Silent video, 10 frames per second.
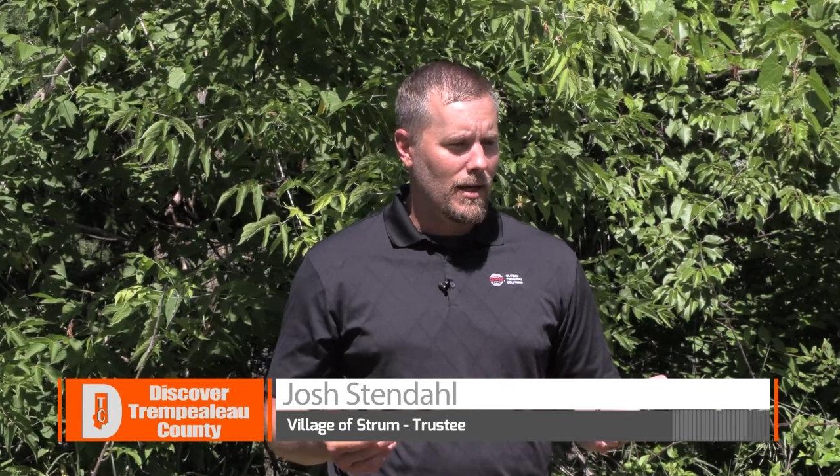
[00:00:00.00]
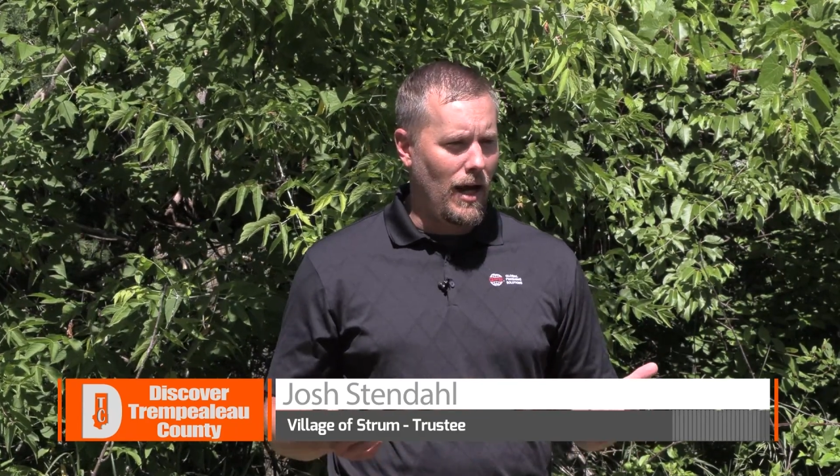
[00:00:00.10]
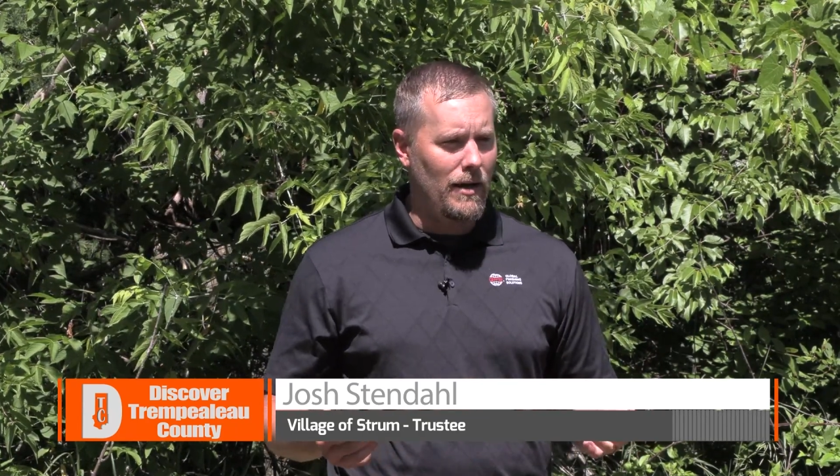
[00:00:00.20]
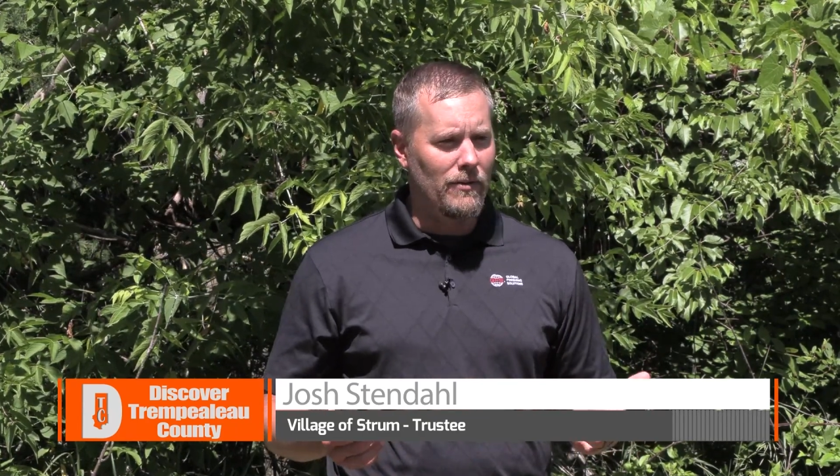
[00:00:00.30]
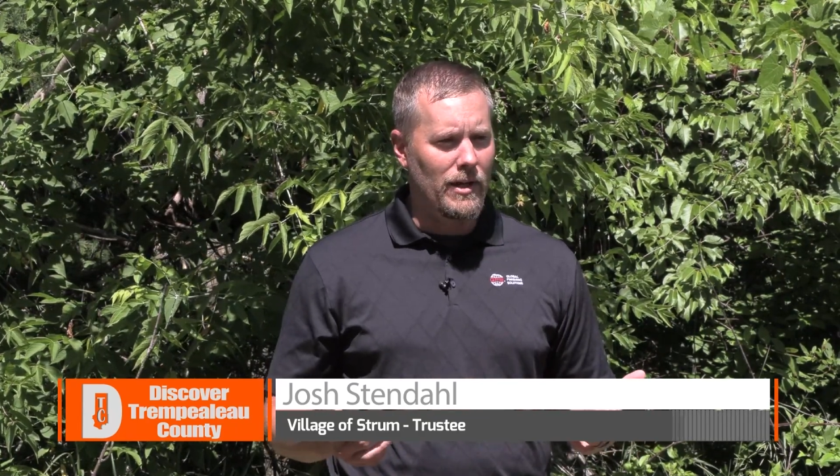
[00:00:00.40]

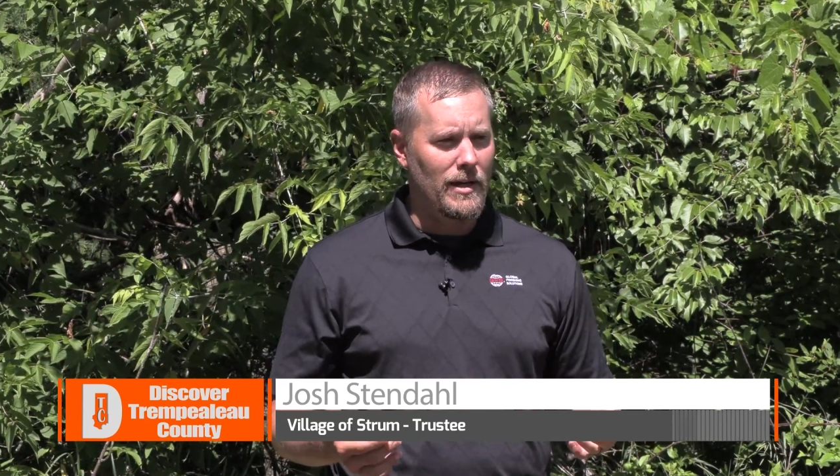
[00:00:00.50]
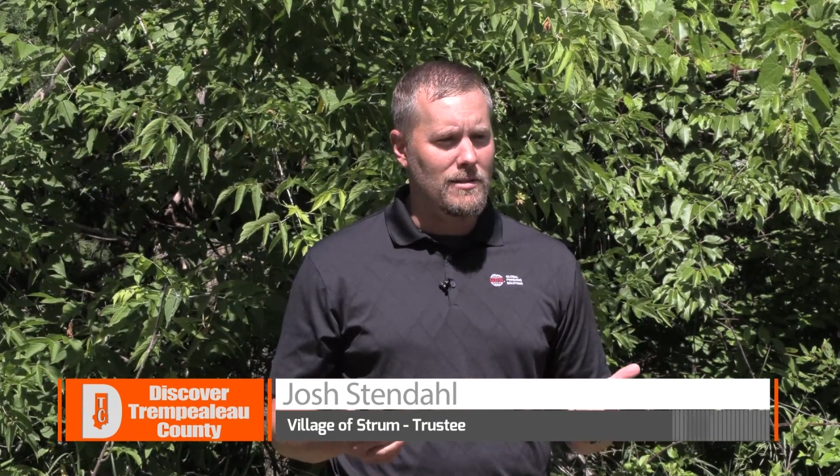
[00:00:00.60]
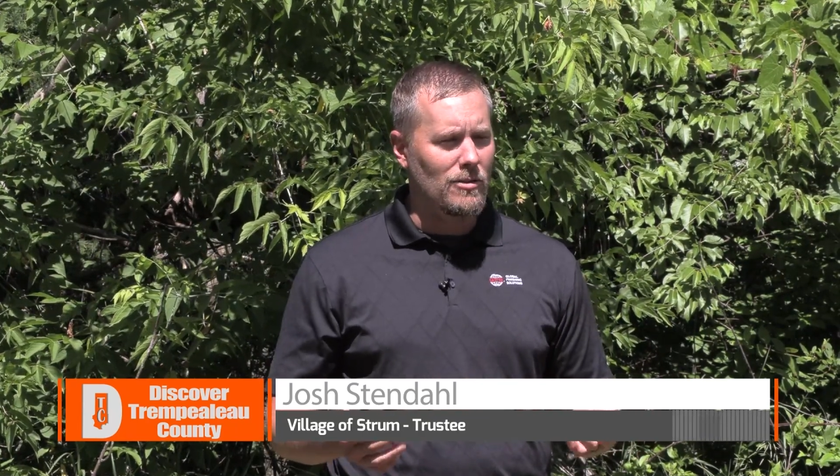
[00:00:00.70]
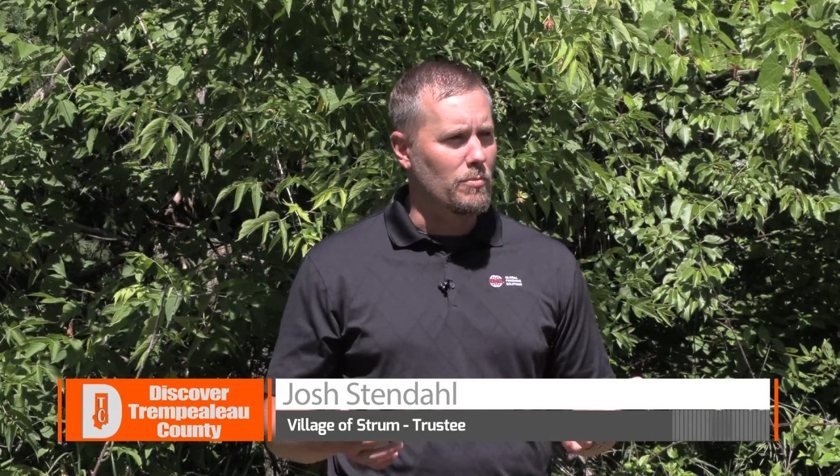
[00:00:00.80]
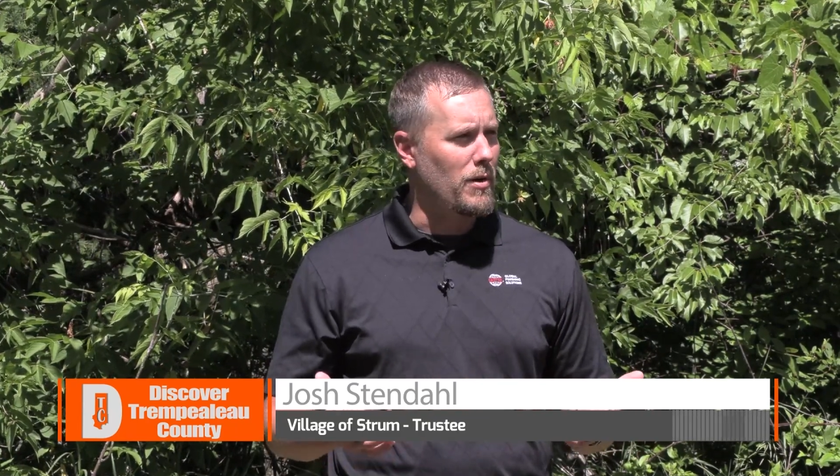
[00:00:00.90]
kind of a
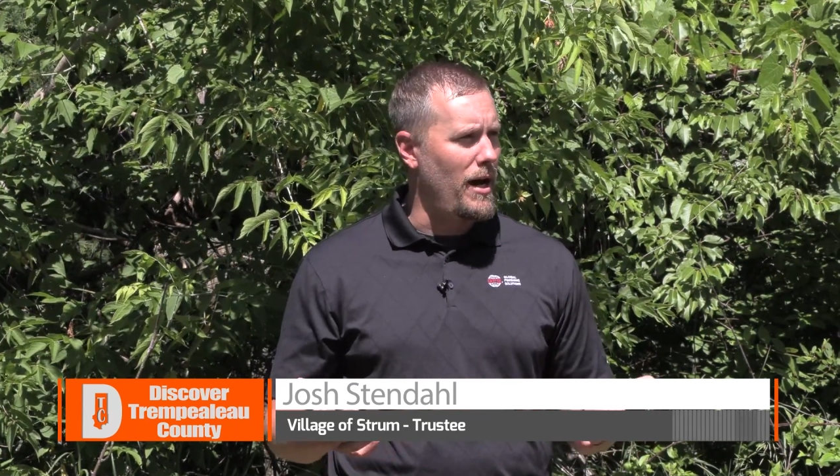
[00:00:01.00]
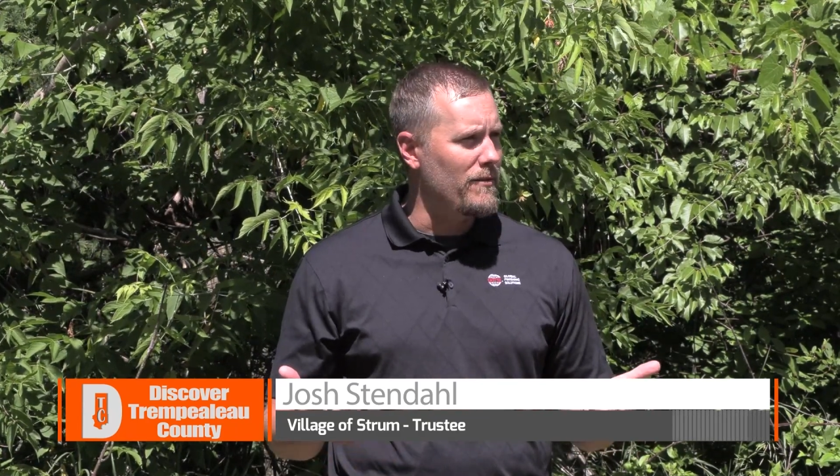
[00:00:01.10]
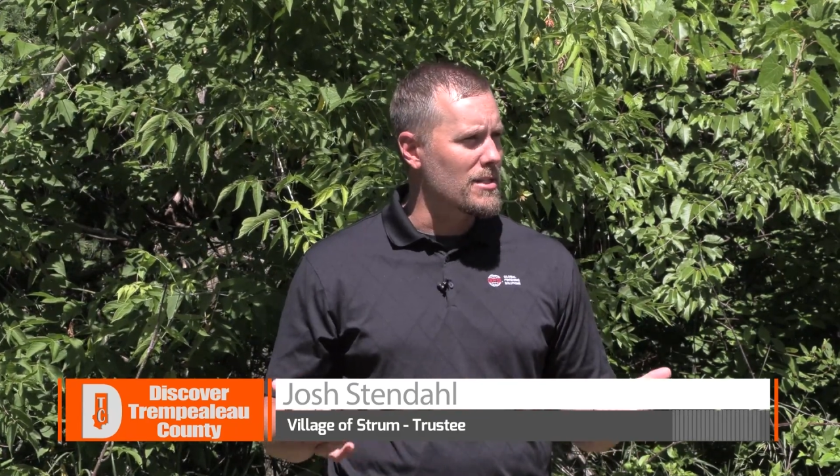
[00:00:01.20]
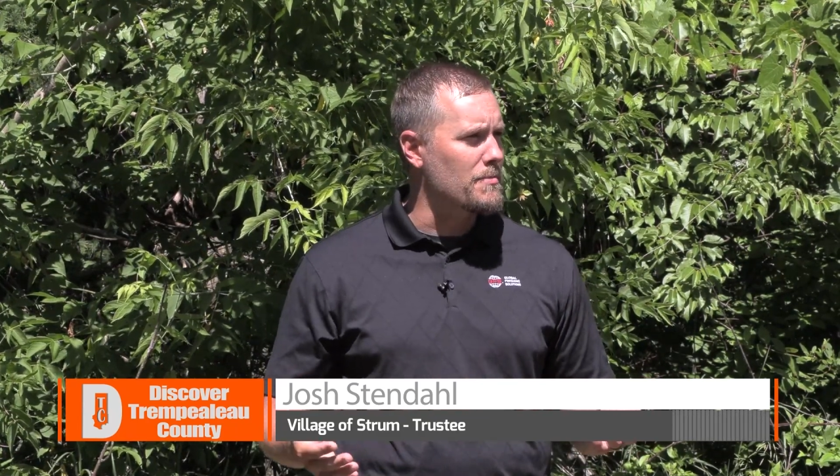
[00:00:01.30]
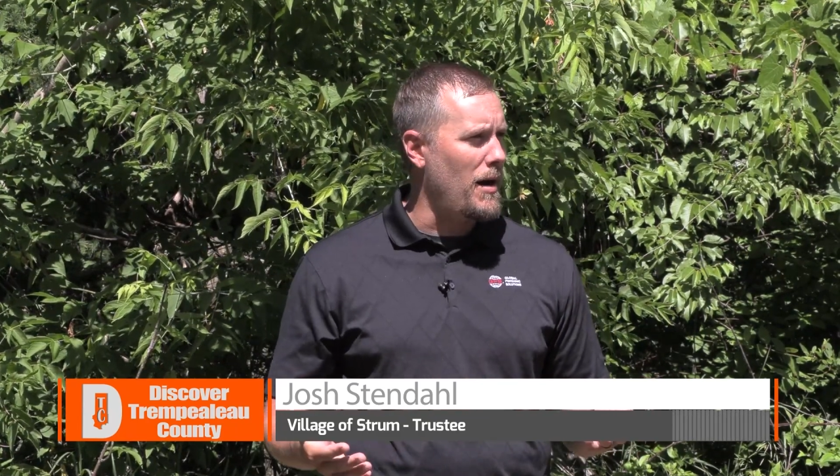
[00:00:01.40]
nice little
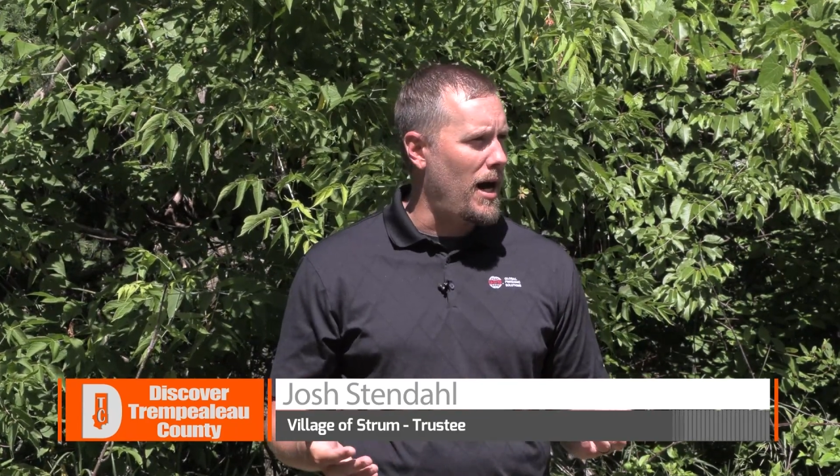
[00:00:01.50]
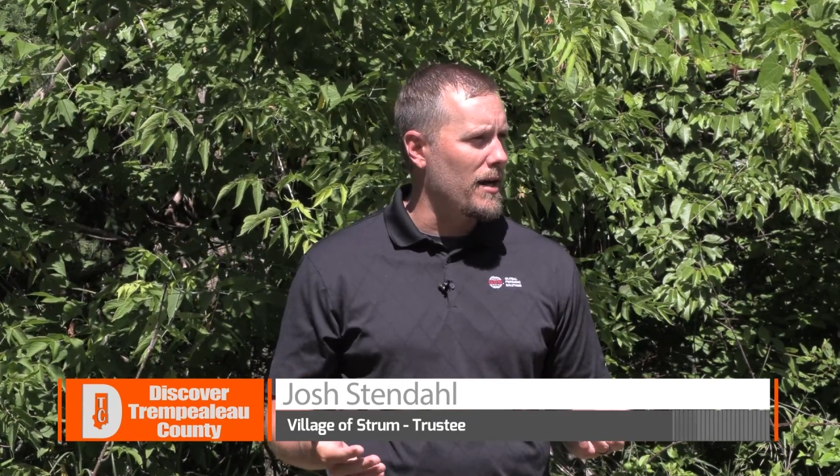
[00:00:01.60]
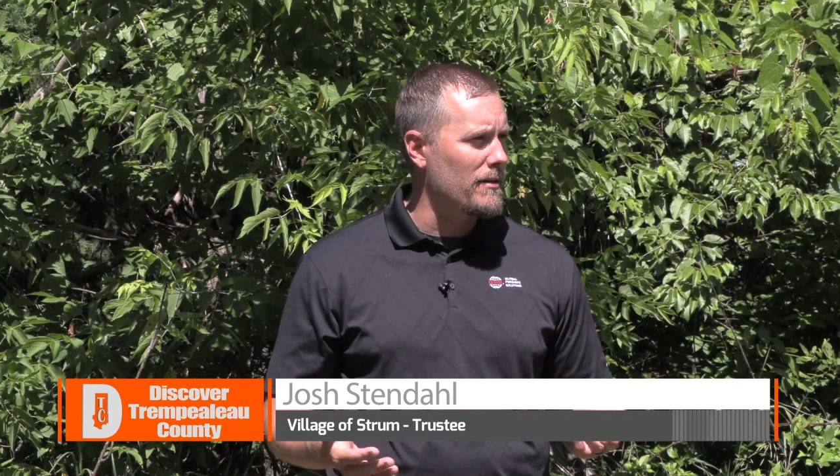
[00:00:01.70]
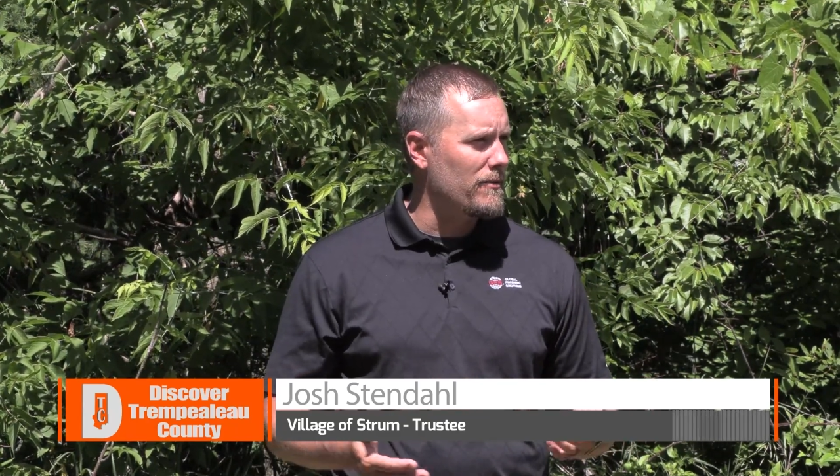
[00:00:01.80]
private spot